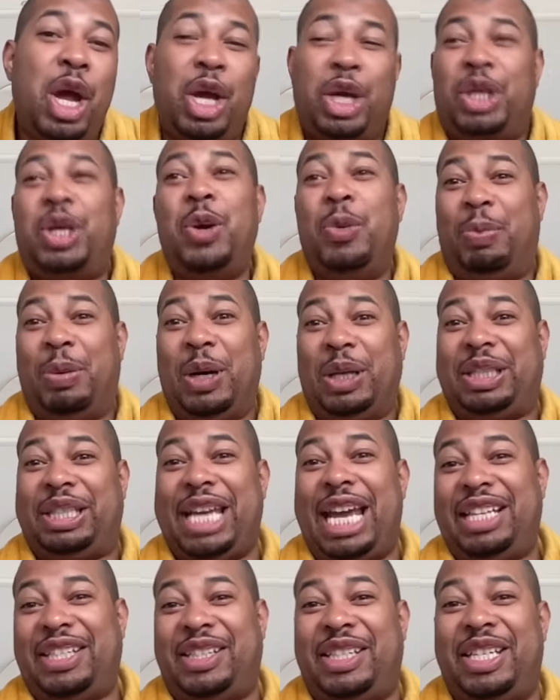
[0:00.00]
You booked
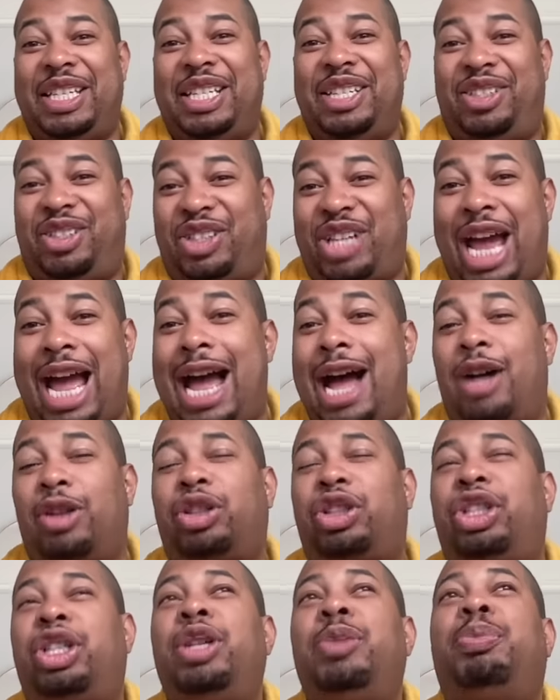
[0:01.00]
Destiny's Child.
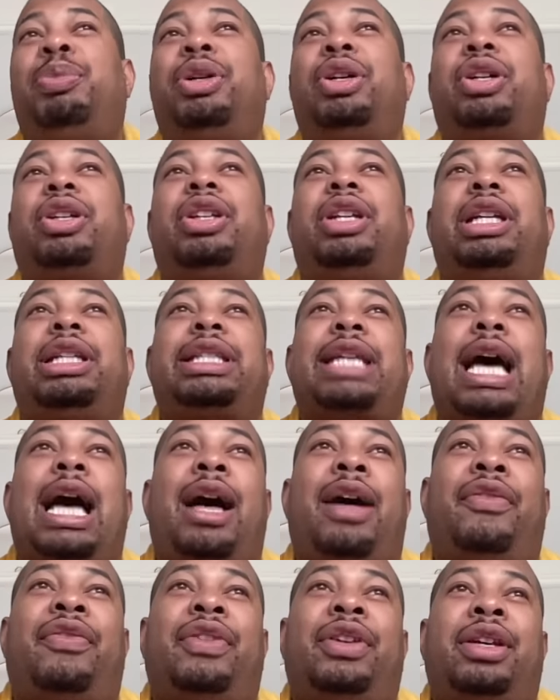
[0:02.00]
She booked
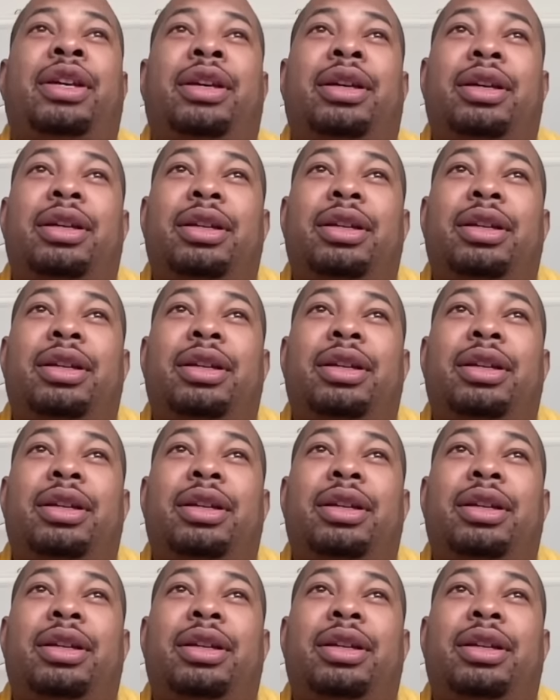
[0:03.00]
Latavia.